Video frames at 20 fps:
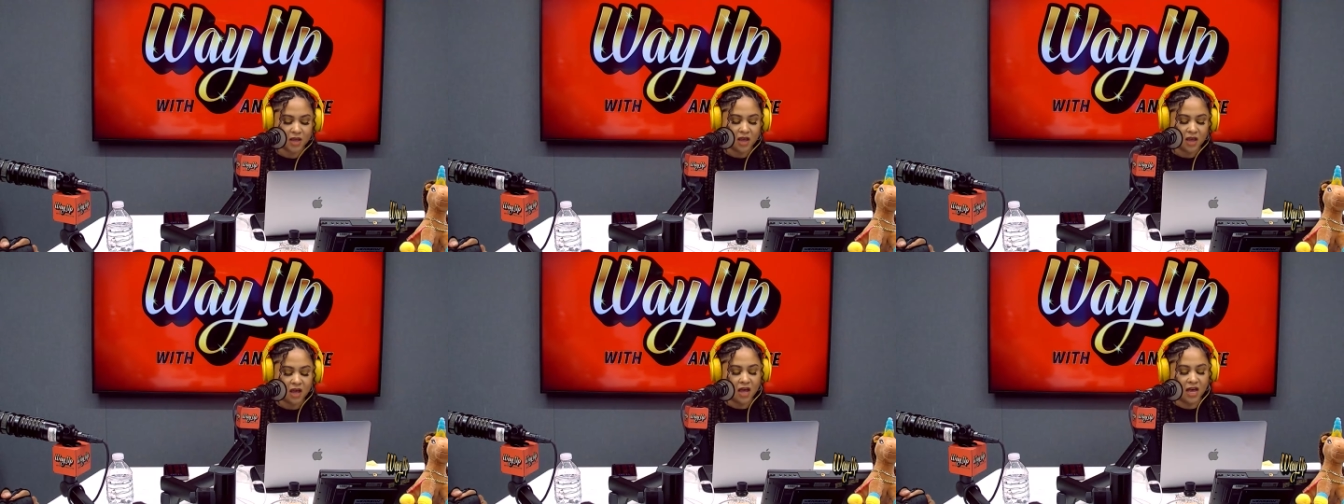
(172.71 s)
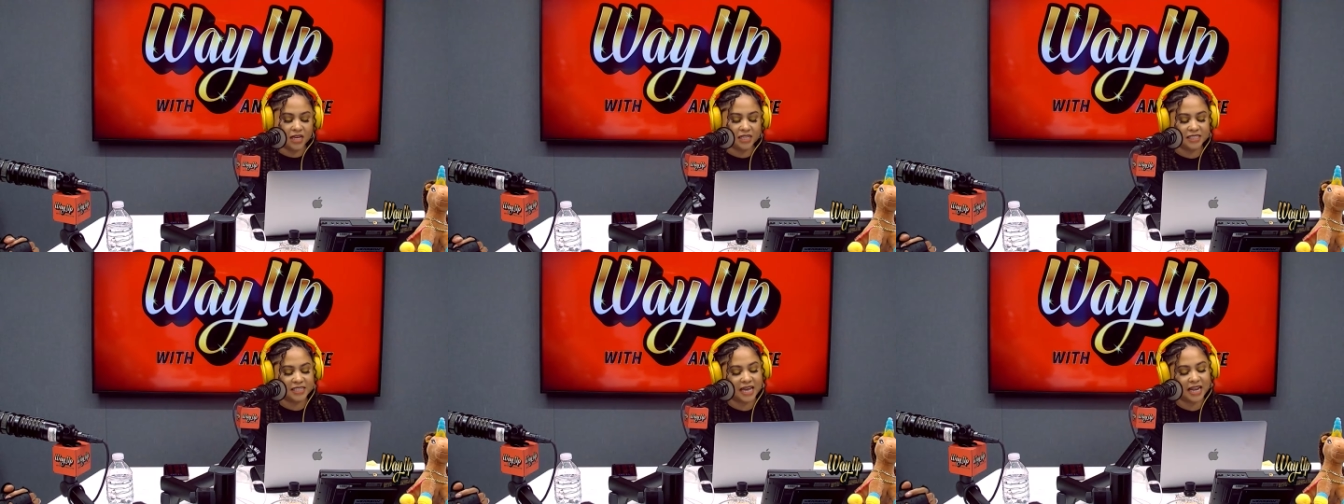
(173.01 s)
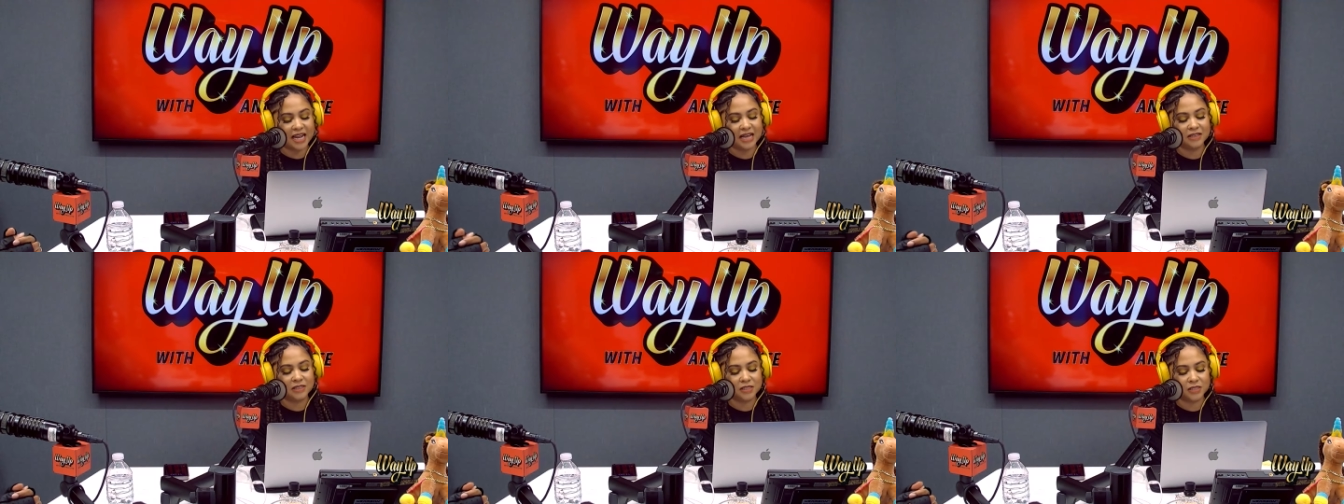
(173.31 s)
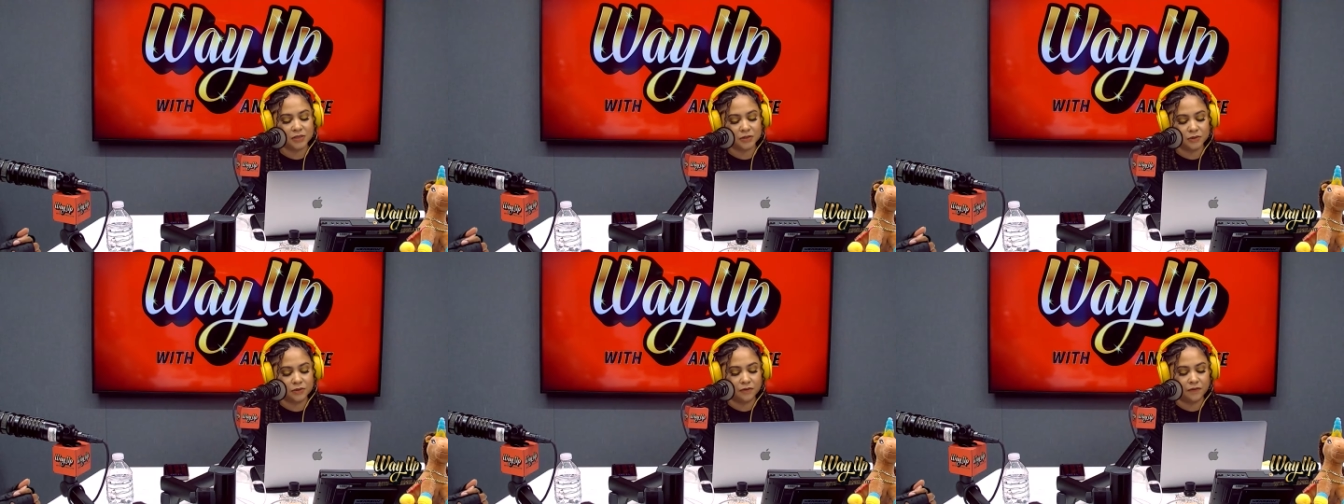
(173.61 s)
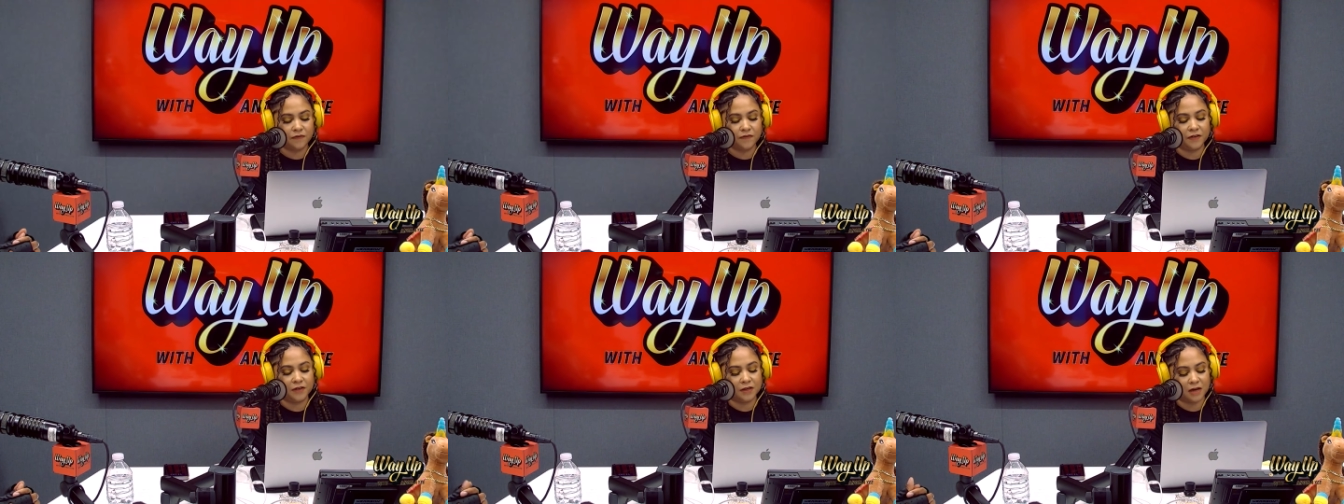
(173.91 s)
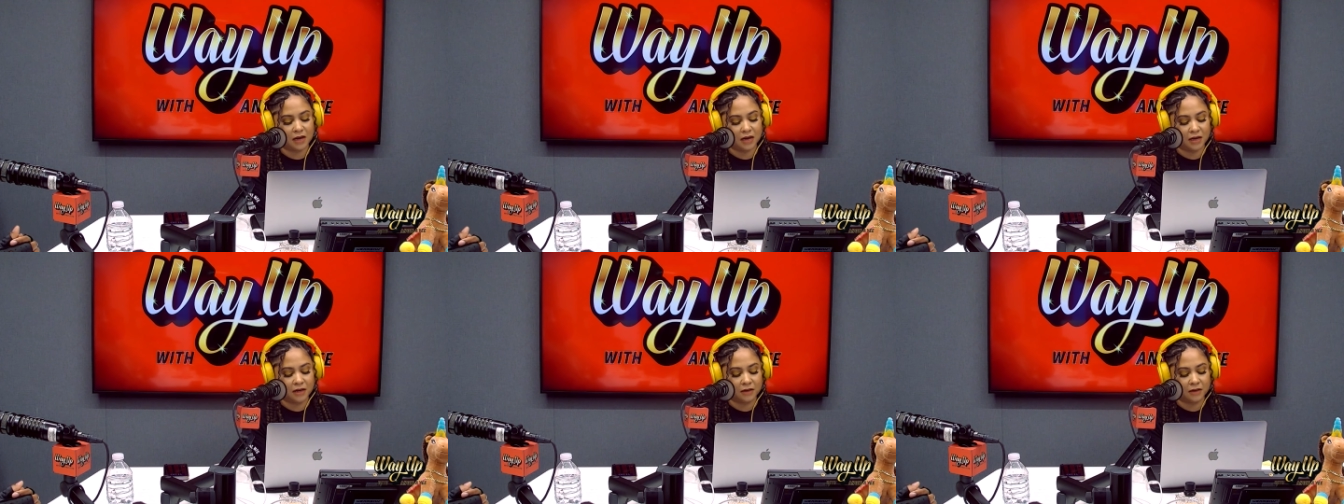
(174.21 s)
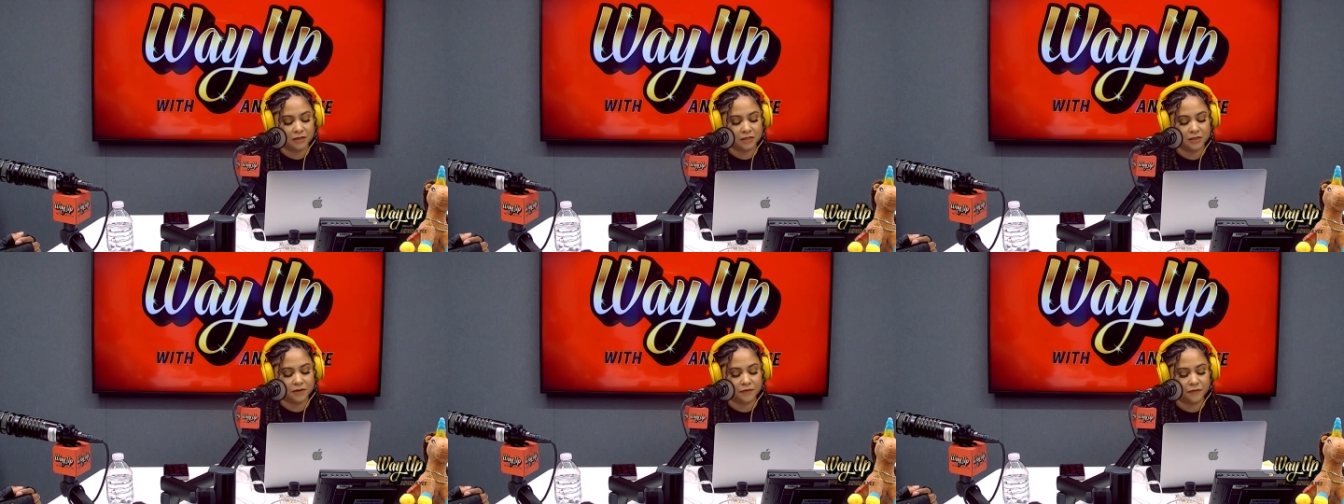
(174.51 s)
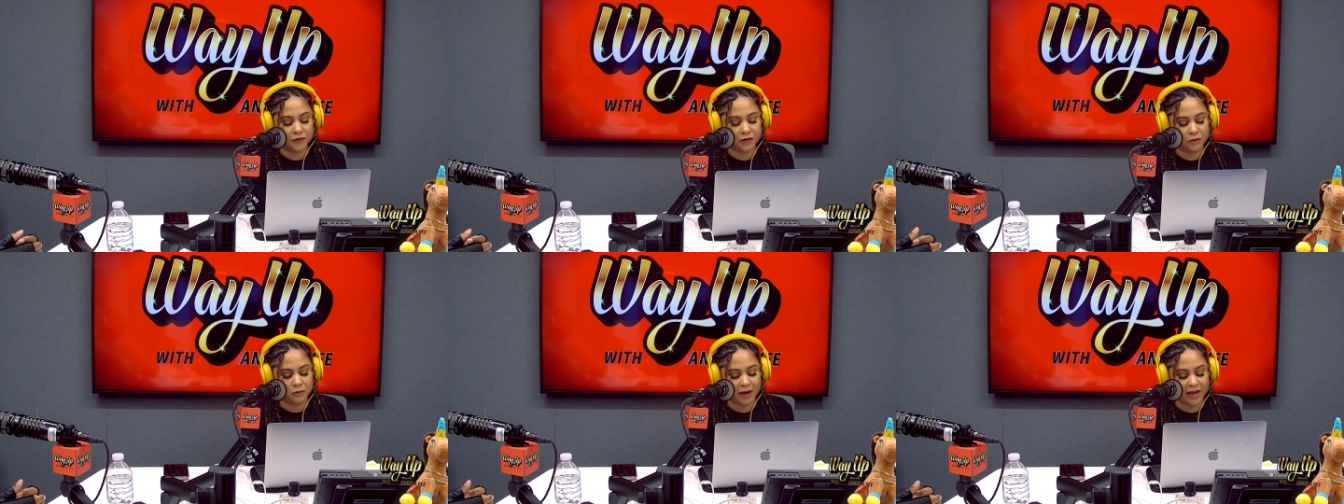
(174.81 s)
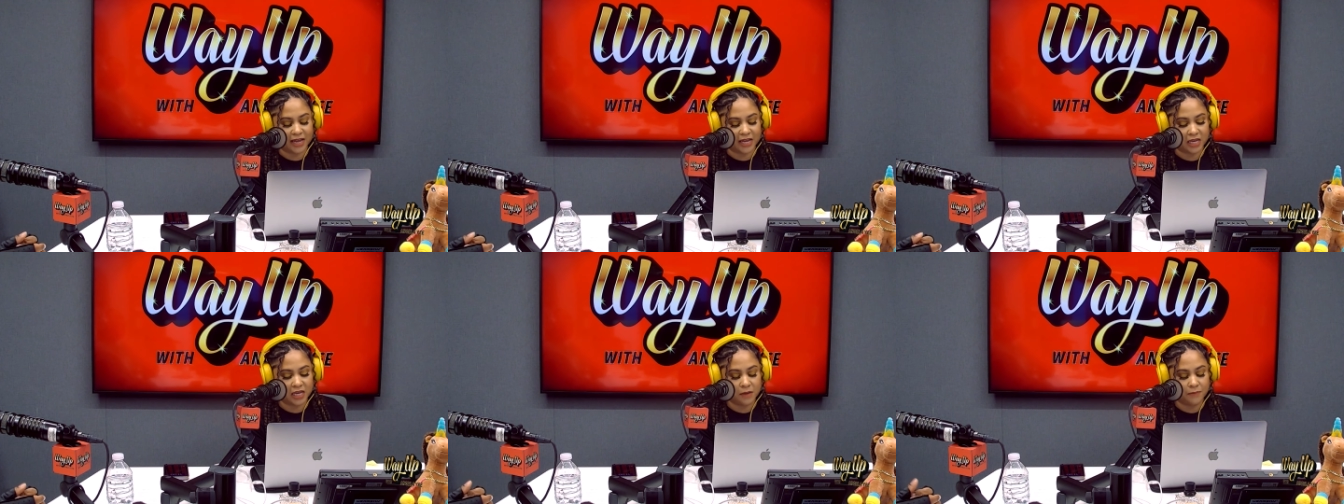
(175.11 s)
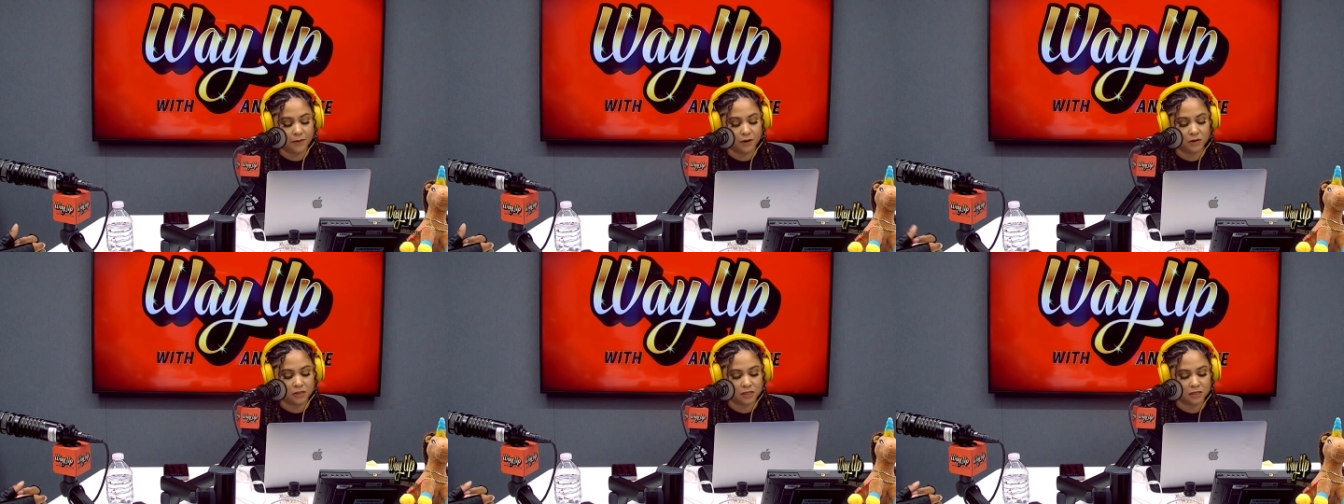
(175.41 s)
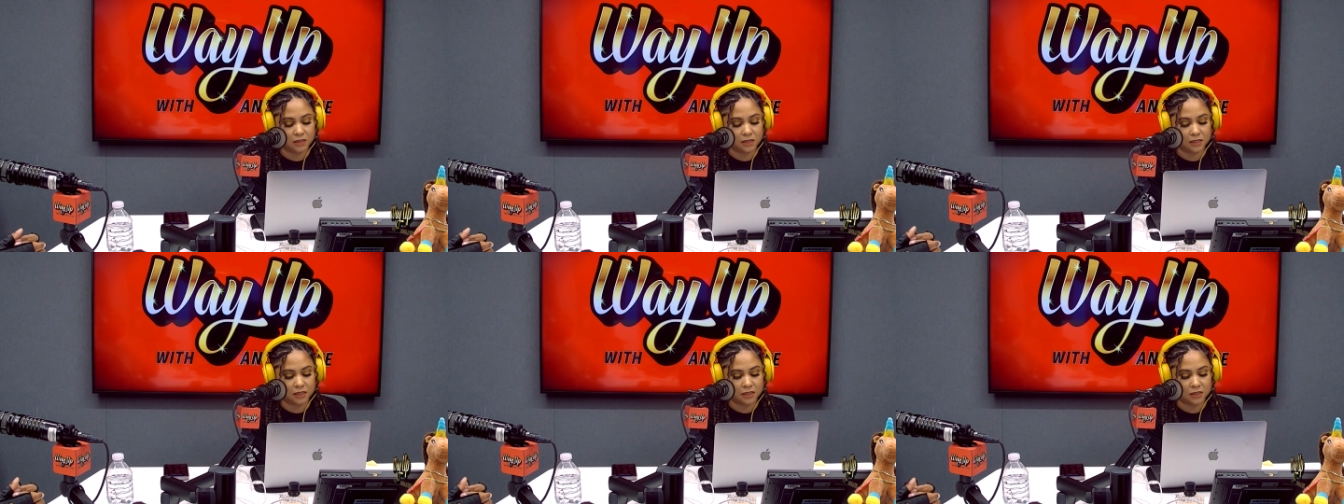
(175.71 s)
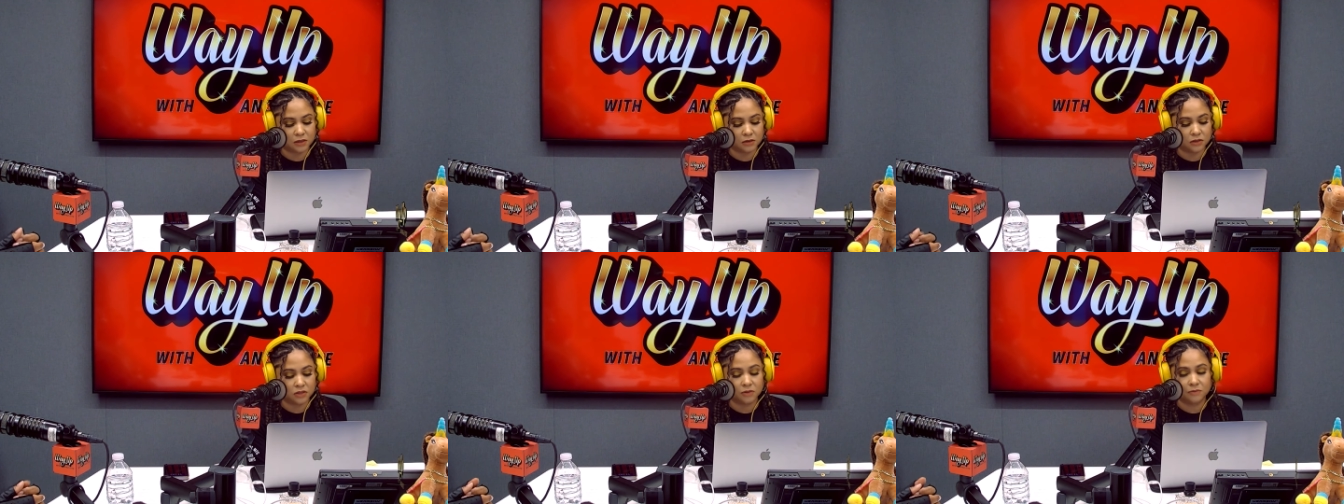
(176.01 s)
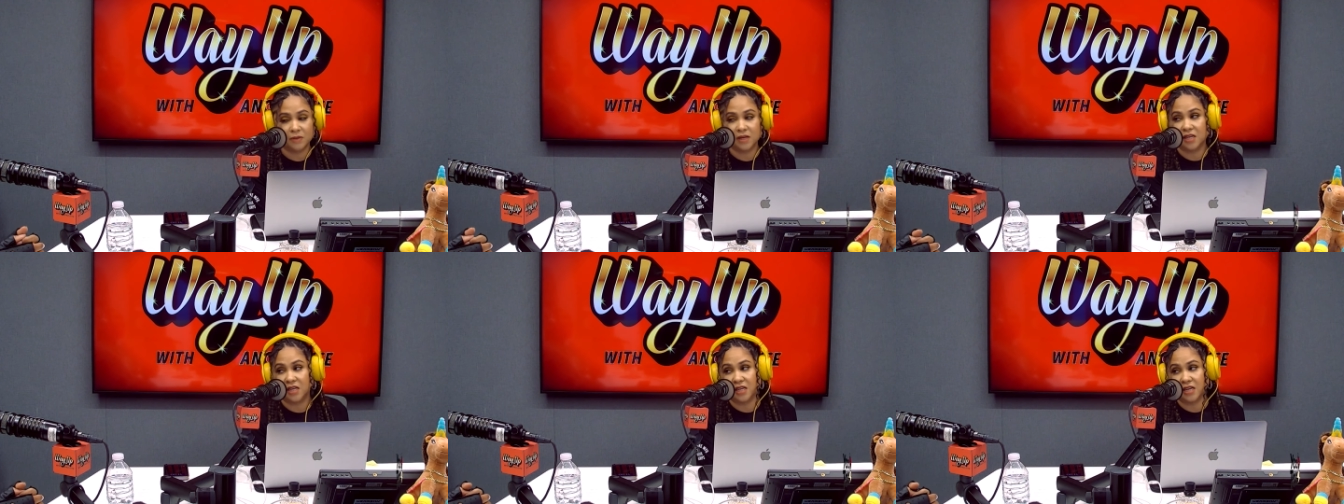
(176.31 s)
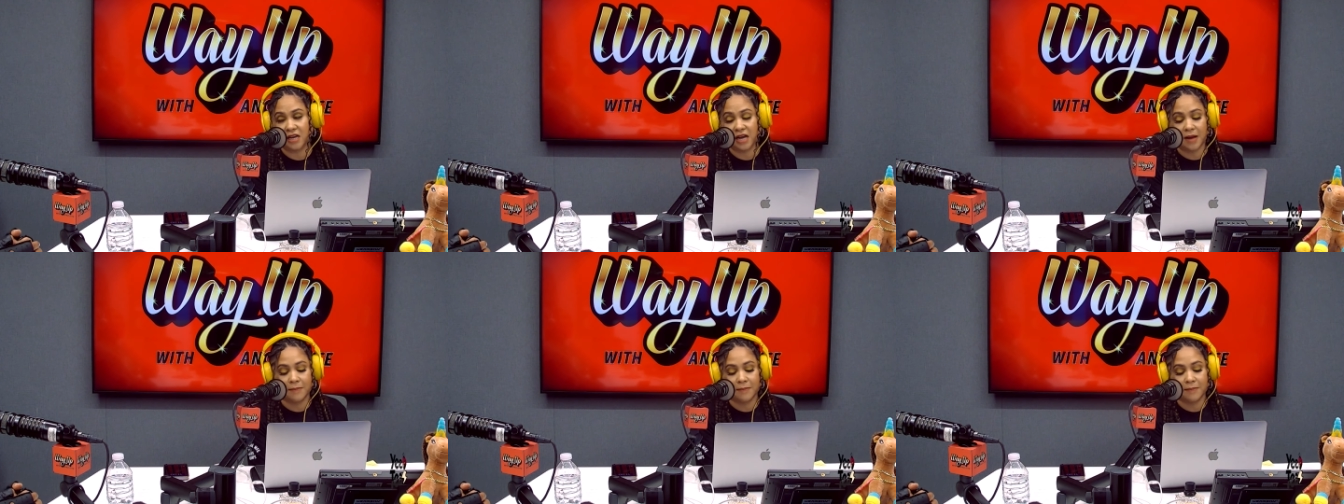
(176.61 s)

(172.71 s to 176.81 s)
And shout out to uh, to Freeway. He posted on his social media.